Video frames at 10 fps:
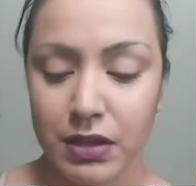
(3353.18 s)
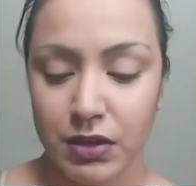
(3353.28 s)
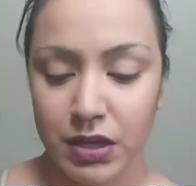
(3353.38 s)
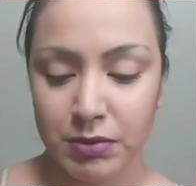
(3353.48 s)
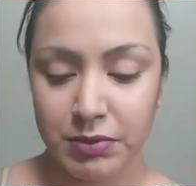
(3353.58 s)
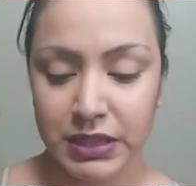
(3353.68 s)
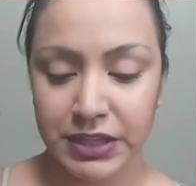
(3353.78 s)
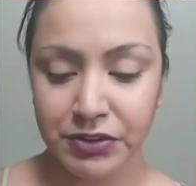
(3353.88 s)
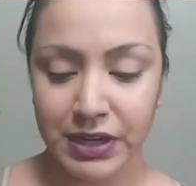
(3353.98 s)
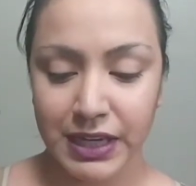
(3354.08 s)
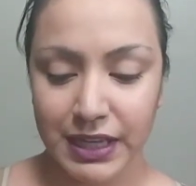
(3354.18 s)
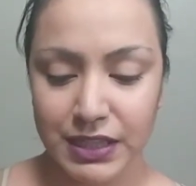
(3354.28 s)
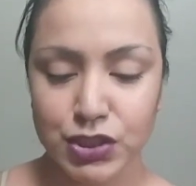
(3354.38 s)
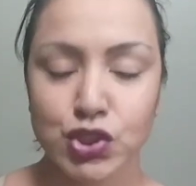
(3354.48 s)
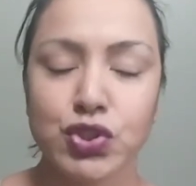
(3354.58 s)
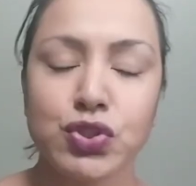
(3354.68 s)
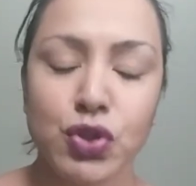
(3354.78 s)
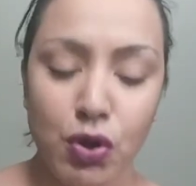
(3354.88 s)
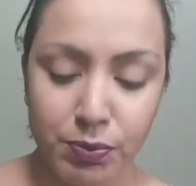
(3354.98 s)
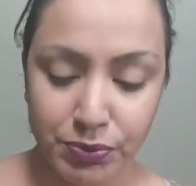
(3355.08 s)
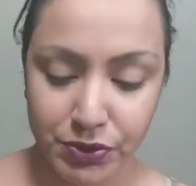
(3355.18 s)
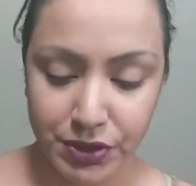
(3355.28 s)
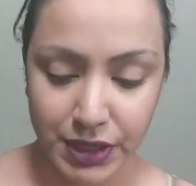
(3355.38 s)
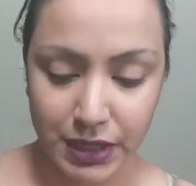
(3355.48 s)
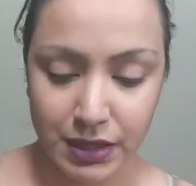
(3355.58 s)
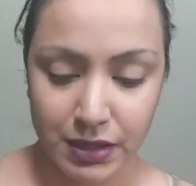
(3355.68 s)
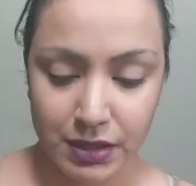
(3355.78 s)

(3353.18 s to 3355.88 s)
um, glitter in it. So pretty.